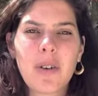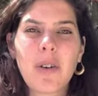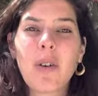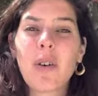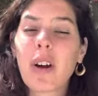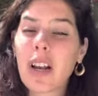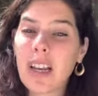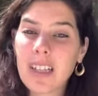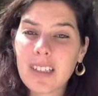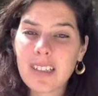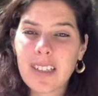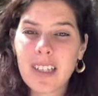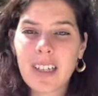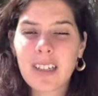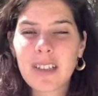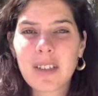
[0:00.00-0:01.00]
or
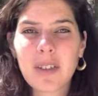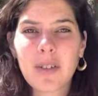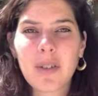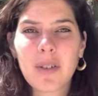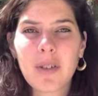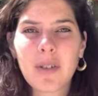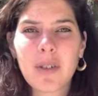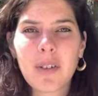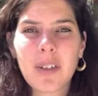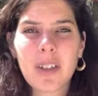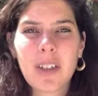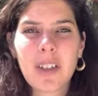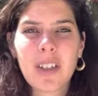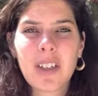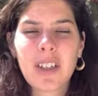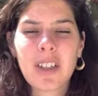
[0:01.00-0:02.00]
listening to
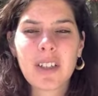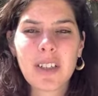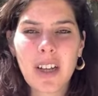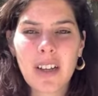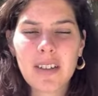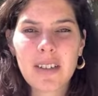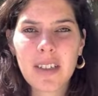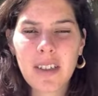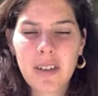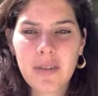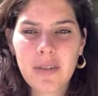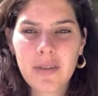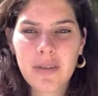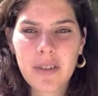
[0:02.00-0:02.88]
the chanting of